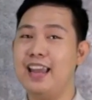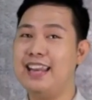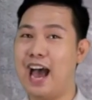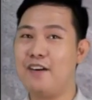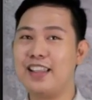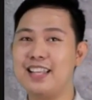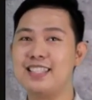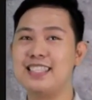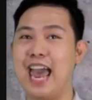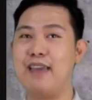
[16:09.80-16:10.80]
Now it
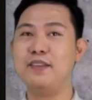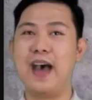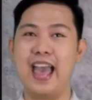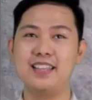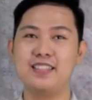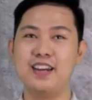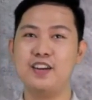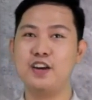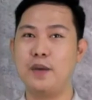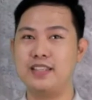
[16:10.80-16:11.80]
is time to answer
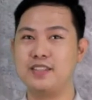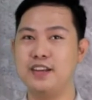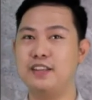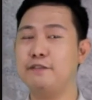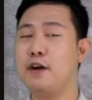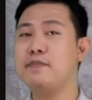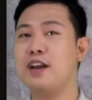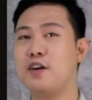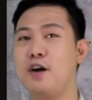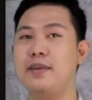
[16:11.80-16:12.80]
your questions from
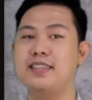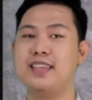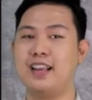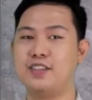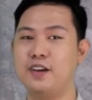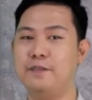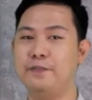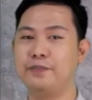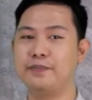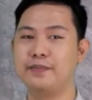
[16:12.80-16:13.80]
the comment section.
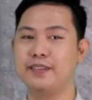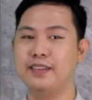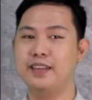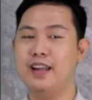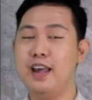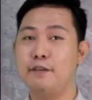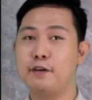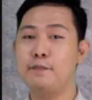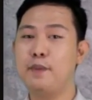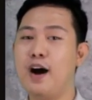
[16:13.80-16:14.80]

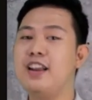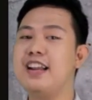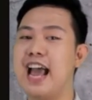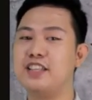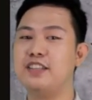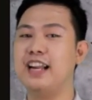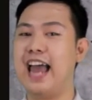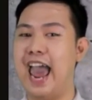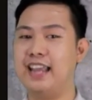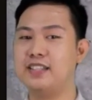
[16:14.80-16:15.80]
From Polo National
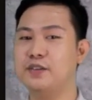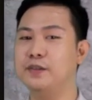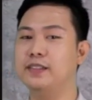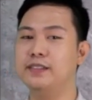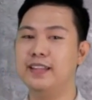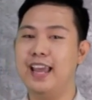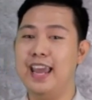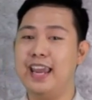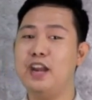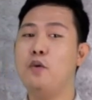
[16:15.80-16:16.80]
High School,
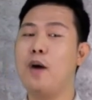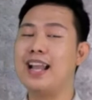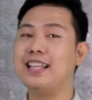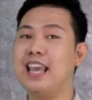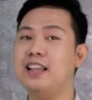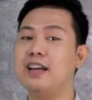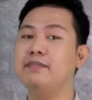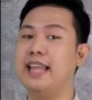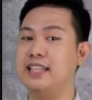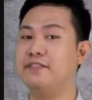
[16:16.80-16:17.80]
in what
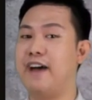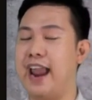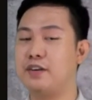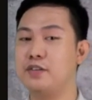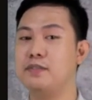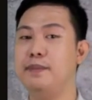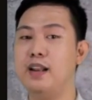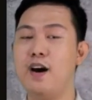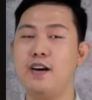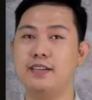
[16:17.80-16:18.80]
kingdom does virus
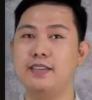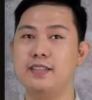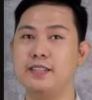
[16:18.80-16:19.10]
belongs?